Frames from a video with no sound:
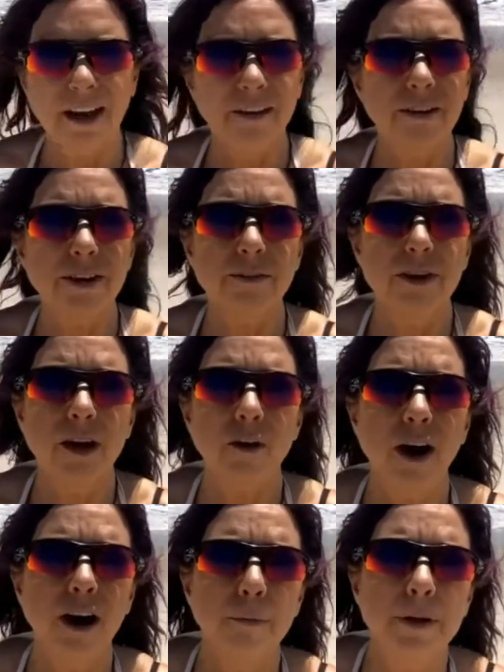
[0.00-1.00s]
I don't even
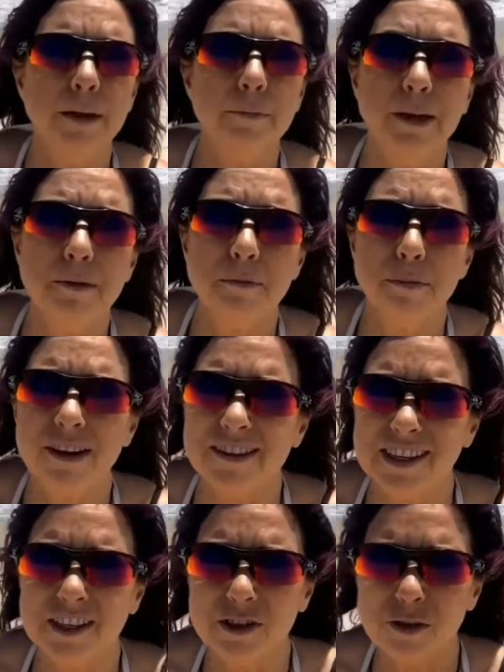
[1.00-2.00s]
know how many big
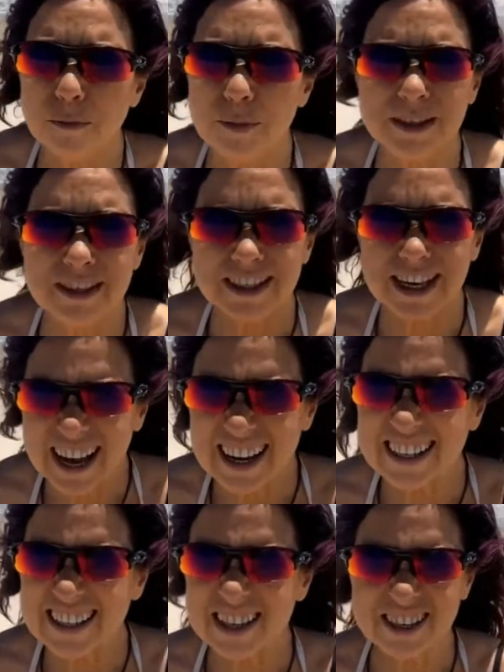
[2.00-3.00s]
breaths I took
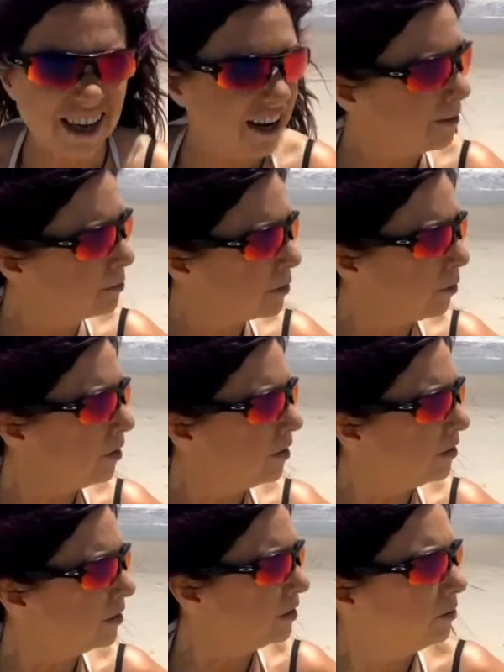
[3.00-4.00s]
besides the Times
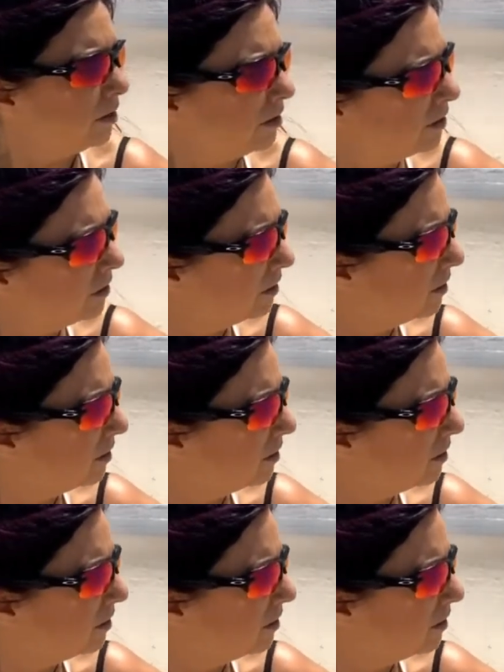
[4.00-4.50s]
Square yoga.